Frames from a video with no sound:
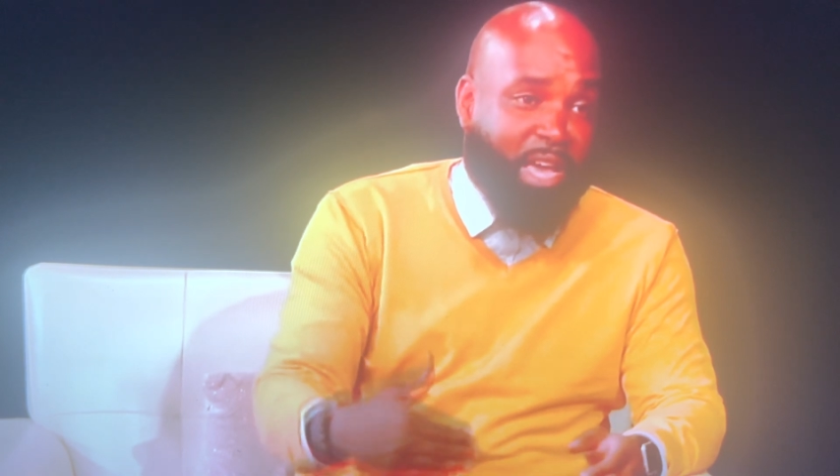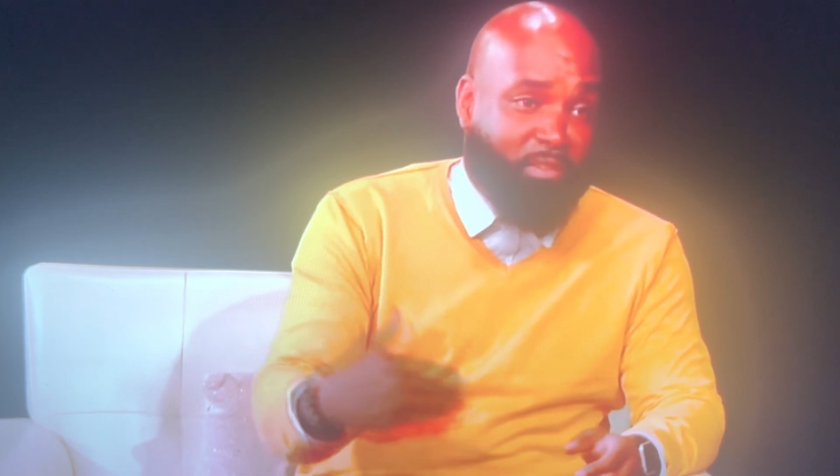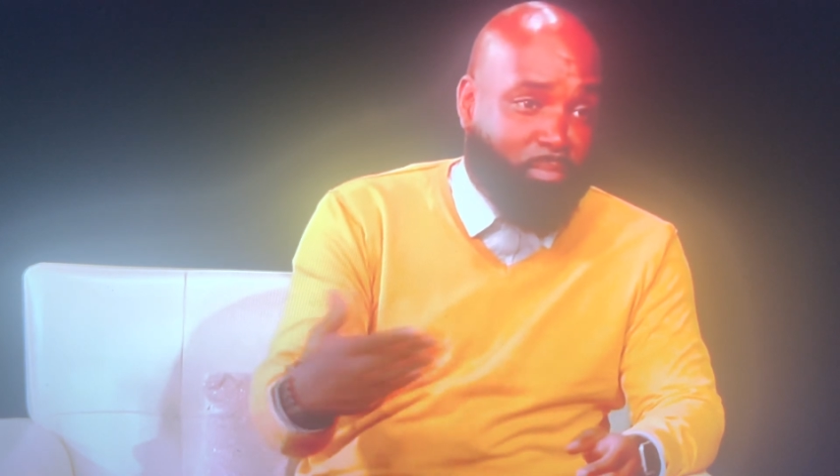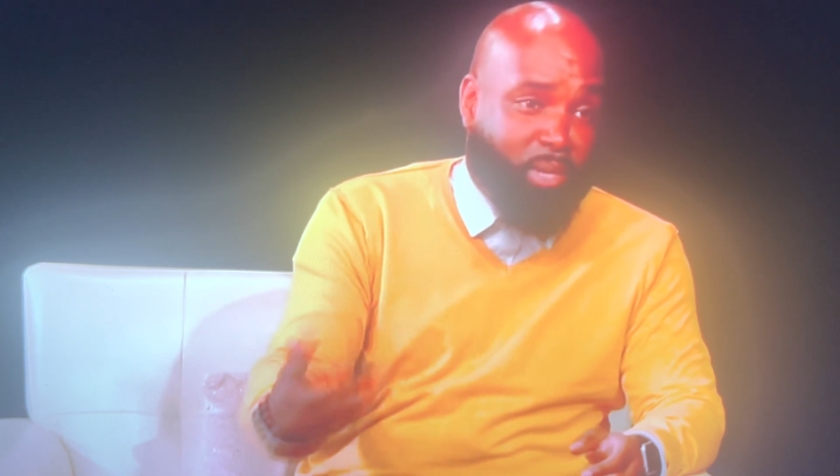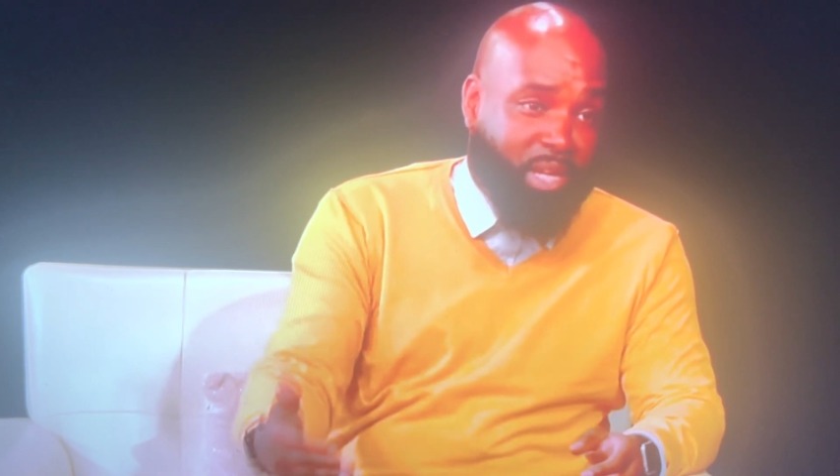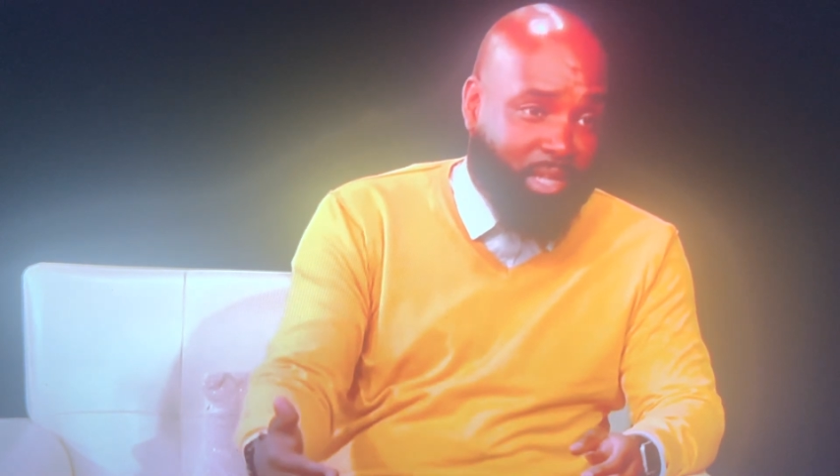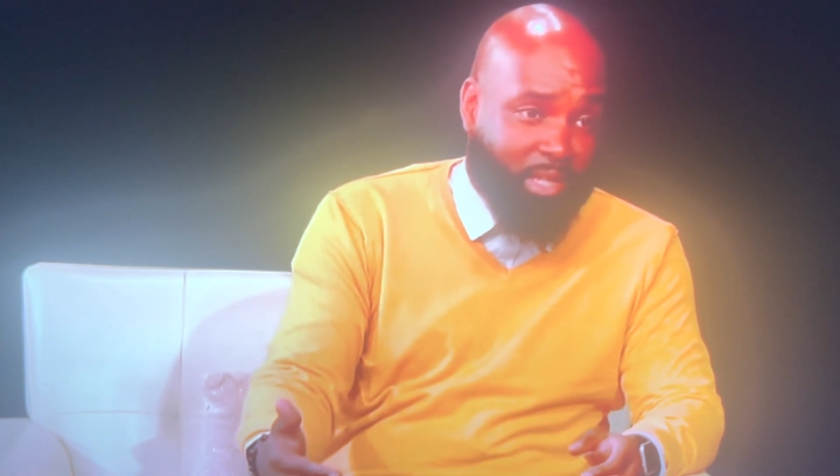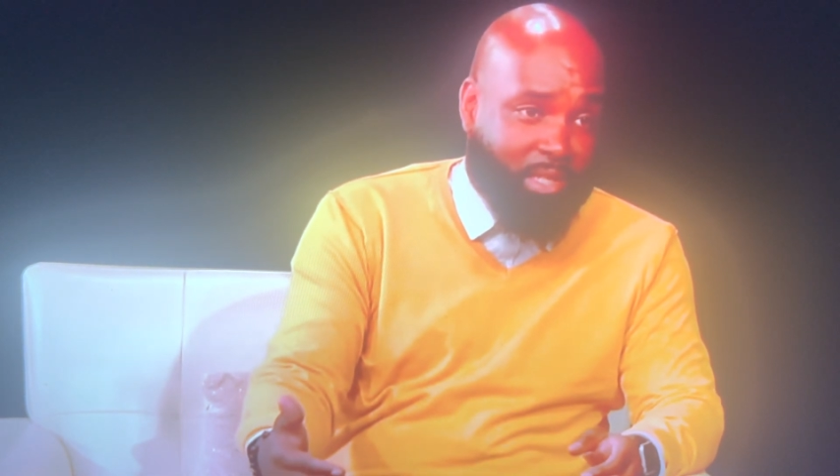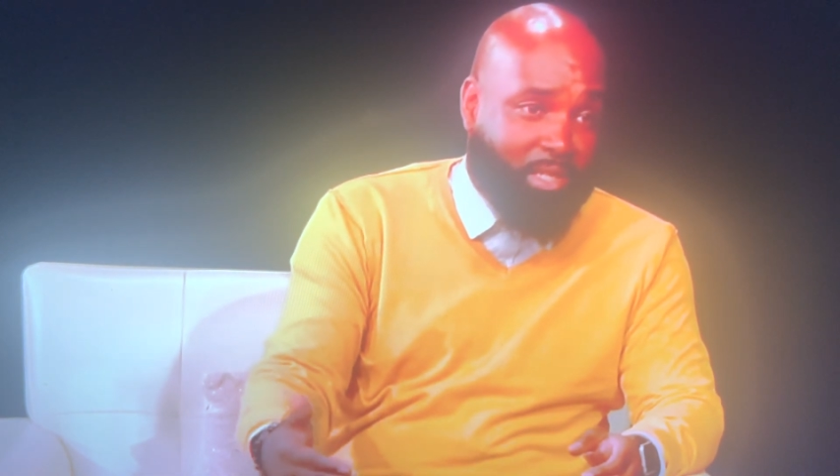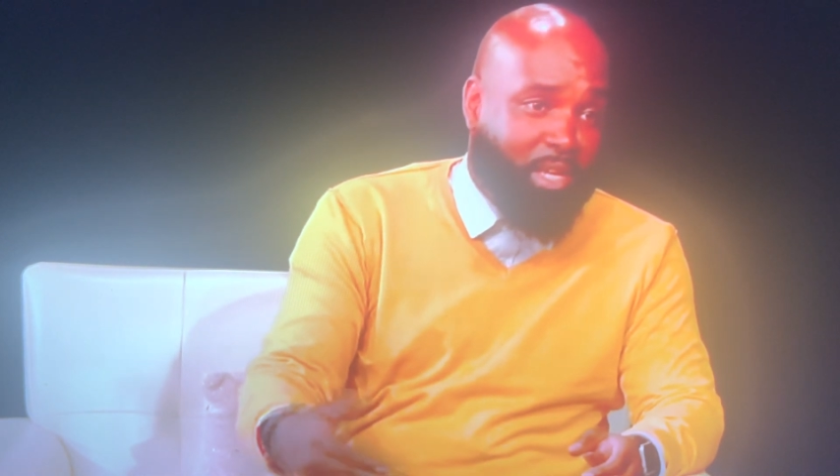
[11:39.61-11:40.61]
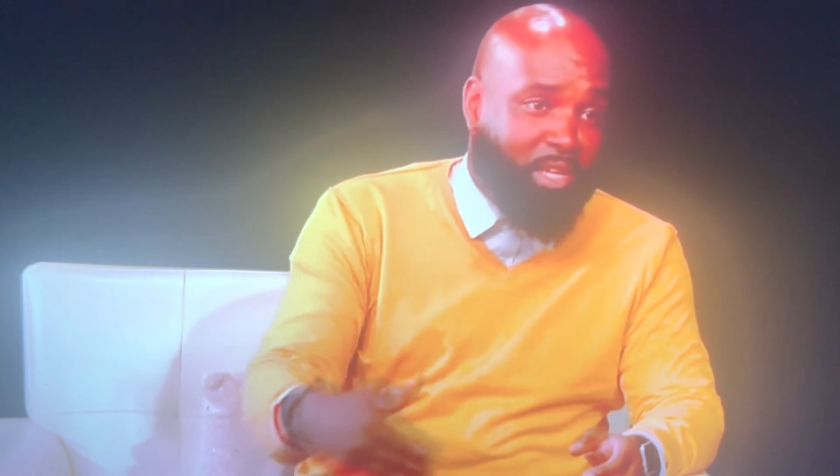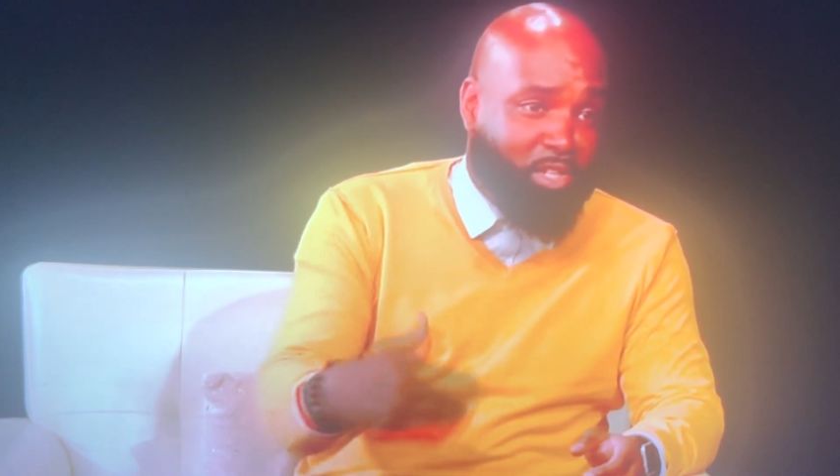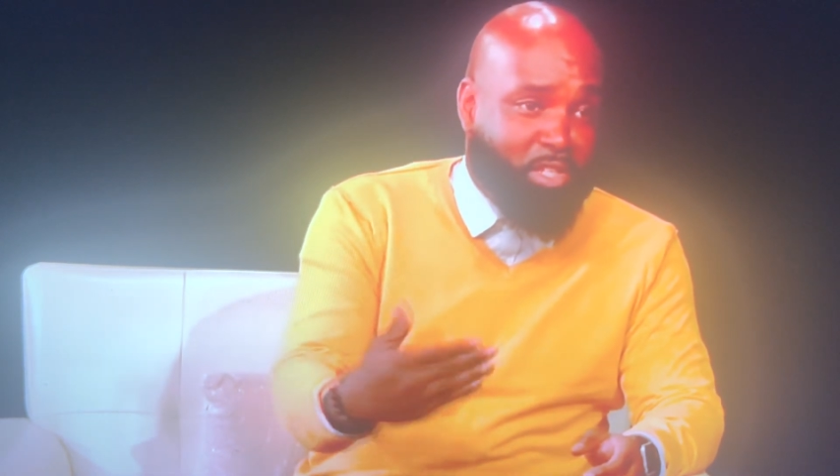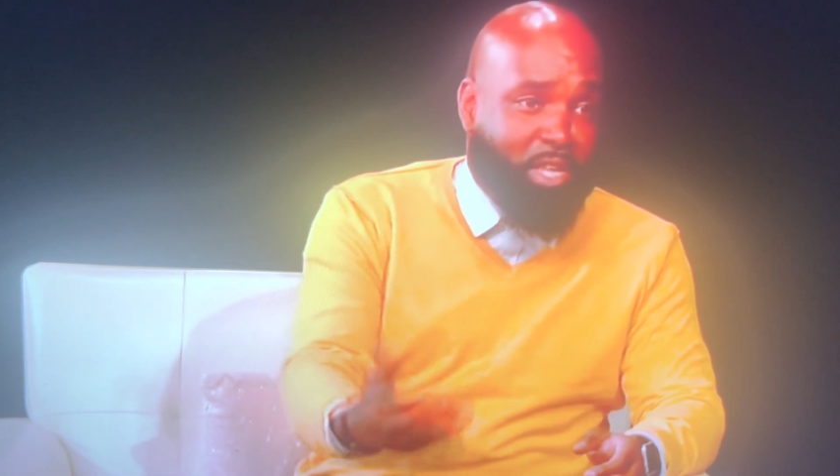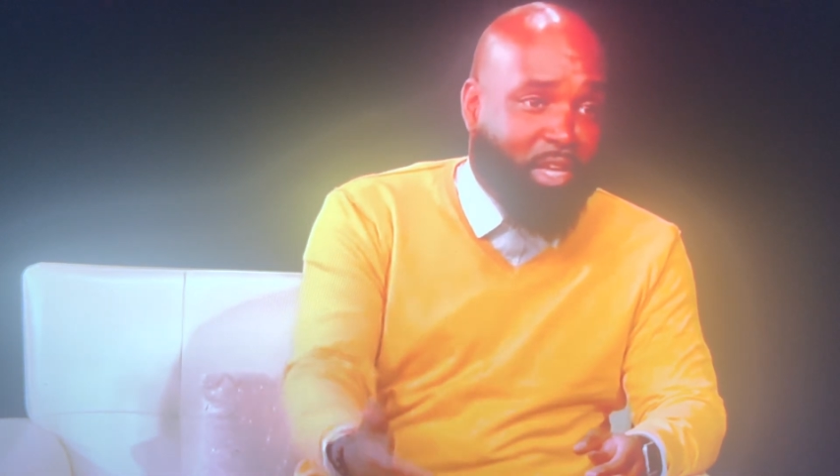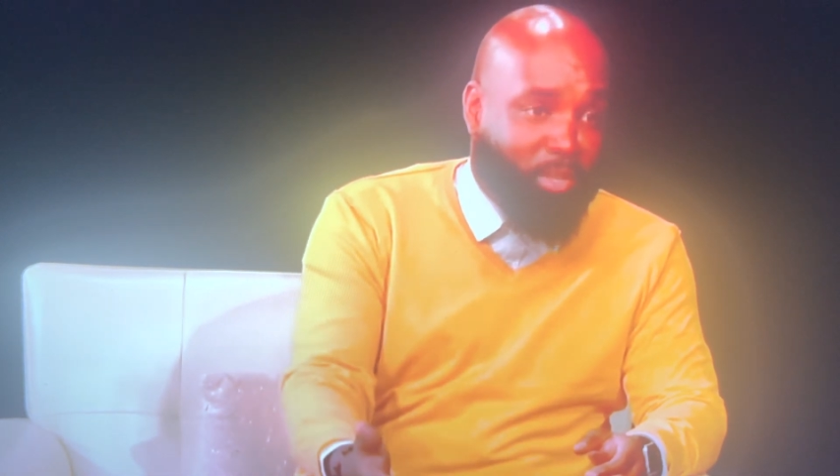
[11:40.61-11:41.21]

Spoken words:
I have a penis, just